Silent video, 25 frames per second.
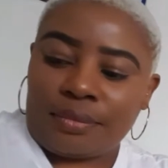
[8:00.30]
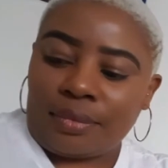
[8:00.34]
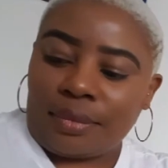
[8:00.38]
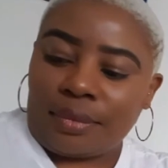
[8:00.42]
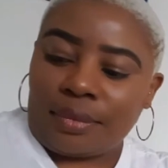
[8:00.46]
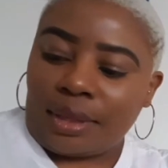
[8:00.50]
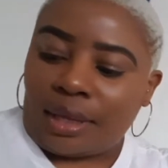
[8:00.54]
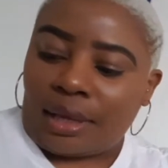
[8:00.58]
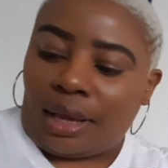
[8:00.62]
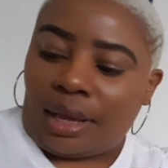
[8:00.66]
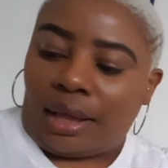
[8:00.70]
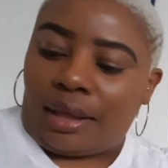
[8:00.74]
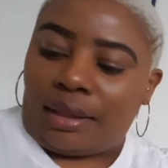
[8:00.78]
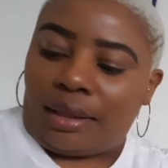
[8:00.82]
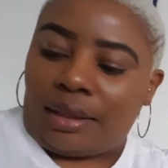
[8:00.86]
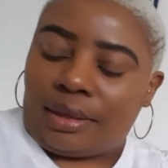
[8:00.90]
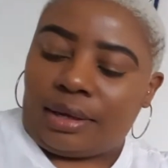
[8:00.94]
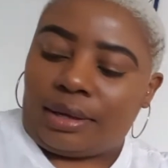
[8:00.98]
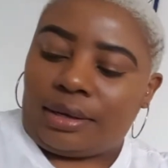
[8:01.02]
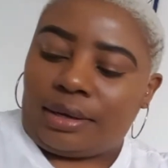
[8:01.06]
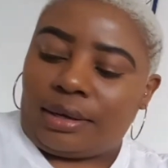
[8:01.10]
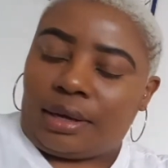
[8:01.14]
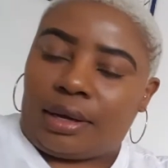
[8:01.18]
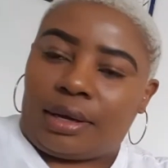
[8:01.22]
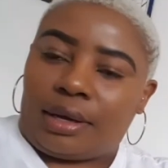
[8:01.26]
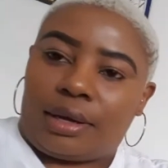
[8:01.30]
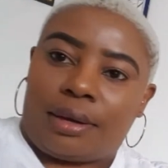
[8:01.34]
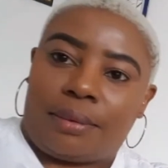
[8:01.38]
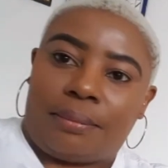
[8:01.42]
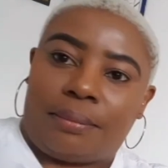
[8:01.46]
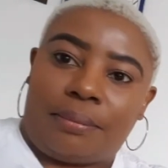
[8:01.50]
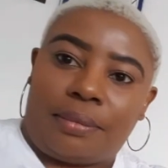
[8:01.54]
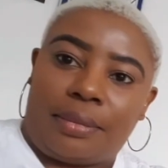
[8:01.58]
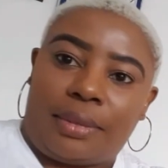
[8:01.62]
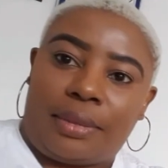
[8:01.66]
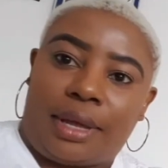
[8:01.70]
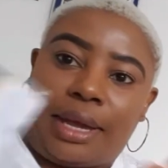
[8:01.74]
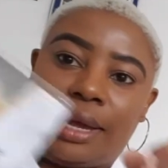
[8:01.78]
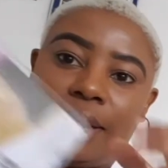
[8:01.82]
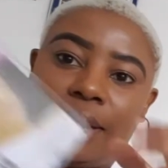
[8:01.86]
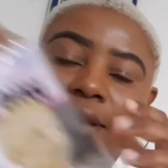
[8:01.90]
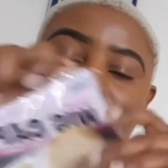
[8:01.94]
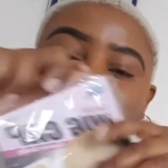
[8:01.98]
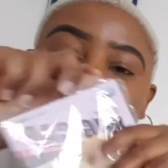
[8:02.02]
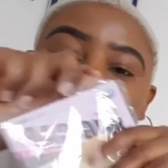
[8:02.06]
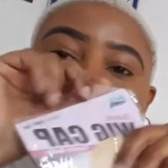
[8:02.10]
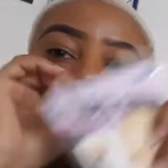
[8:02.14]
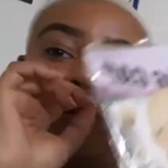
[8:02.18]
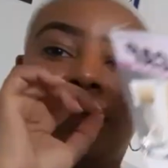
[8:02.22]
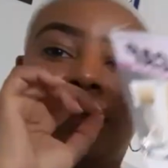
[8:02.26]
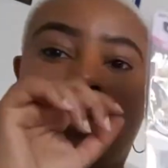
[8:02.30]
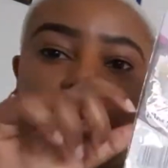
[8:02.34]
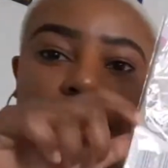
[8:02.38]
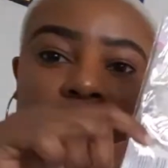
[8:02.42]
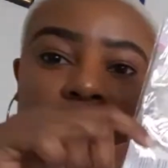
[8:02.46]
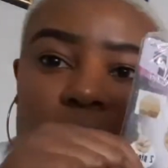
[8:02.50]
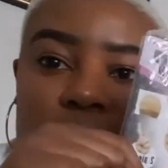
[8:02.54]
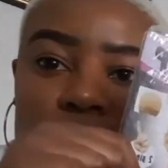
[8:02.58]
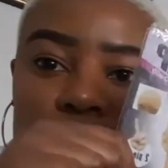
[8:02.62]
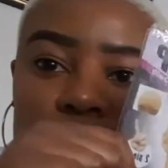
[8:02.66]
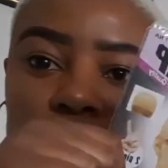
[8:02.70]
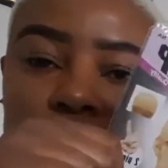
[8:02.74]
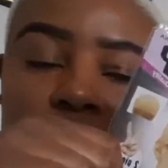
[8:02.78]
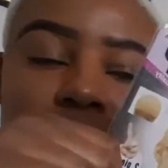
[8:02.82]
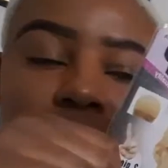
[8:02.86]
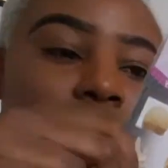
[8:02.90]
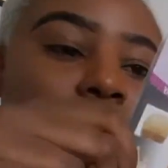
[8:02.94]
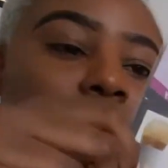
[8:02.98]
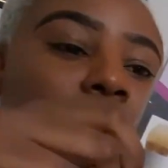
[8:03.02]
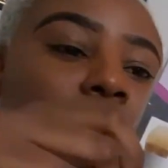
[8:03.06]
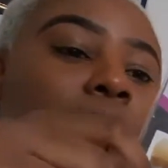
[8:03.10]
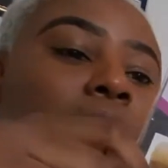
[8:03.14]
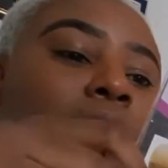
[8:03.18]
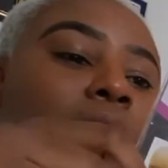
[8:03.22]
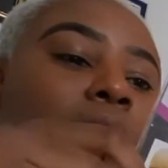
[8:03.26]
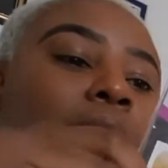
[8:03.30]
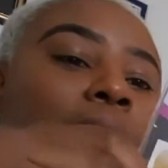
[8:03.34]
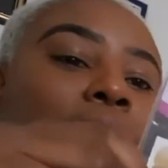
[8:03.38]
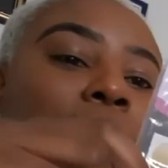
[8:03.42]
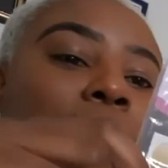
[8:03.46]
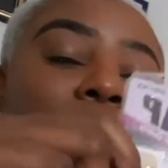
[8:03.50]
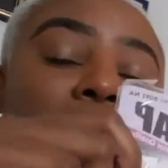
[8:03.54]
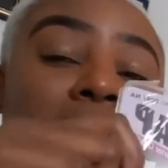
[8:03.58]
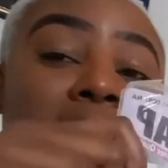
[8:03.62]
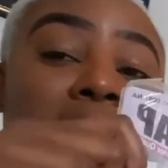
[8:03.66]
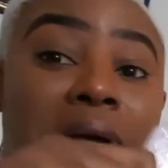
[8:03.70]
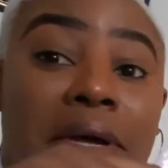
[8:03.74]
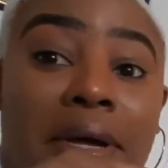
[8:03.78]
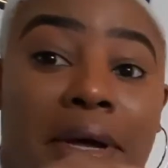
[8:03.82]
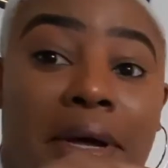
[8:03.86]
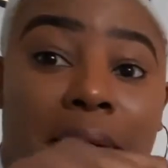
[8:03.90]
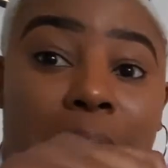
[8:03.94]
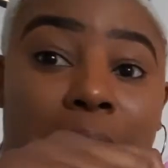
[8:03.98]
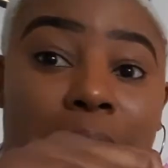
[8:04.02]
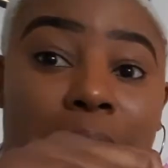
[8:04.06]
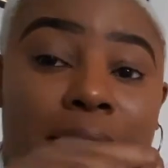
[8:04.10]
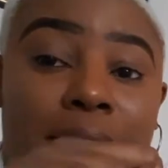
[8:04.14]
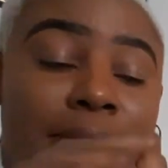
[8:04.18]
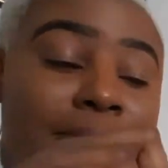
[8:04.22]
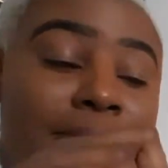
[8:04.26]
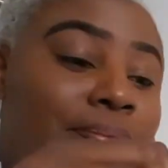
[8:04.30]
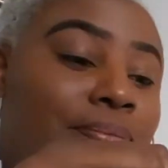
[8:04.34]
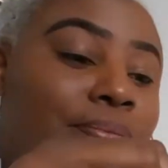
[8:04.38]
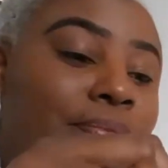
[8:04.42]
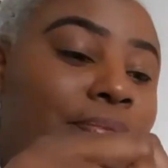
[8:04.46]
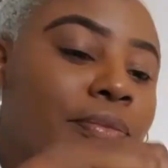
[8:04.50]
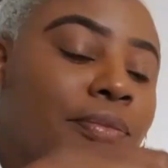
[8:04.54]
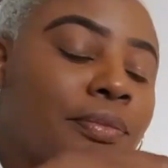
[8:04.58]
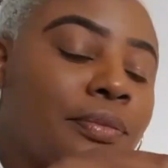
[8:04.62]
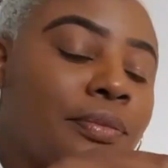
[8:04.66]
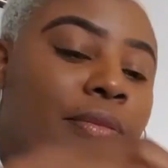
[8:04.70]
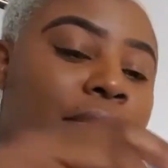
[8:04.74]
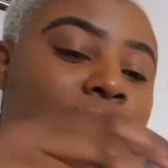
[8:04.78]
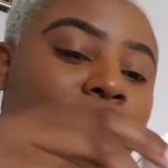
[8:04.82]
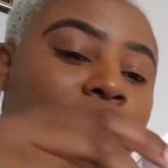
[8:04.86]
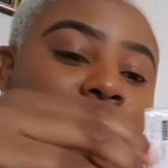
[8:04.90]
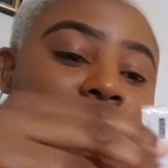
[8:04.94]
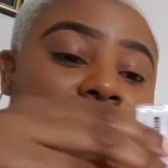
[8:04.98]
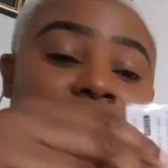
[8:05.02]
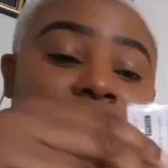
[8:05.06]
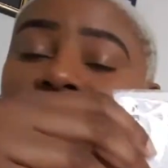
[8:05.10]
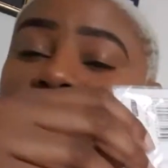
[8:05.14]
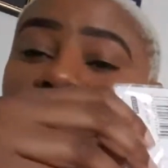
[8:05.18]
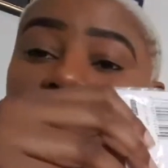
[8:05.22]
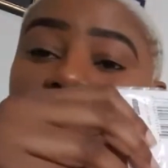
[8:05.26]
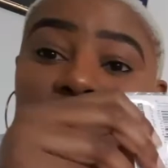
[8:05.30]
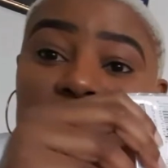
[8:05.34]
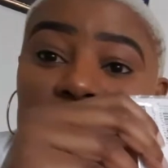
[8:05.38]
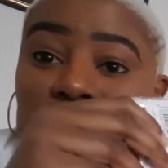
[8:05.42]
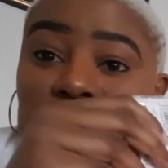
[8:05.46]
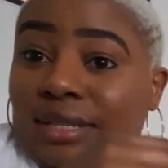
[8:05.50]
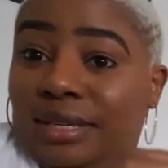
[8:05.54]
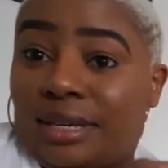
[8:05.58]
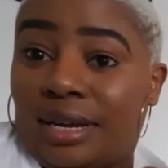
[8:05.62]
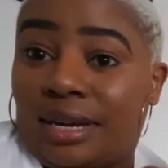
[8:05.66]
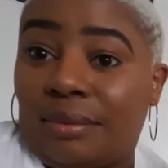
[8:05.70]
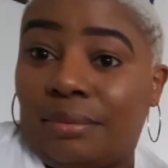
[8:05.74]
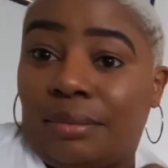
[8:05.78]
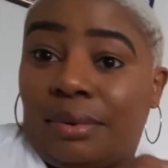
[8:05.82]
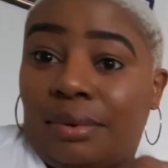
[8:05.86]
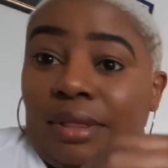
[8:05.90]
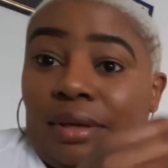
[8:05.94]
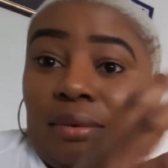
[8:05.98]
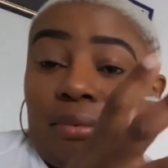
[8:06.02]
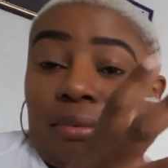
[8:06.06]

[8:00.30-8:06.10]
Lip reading: And then I have this wig cap. This doesn't come with a wig.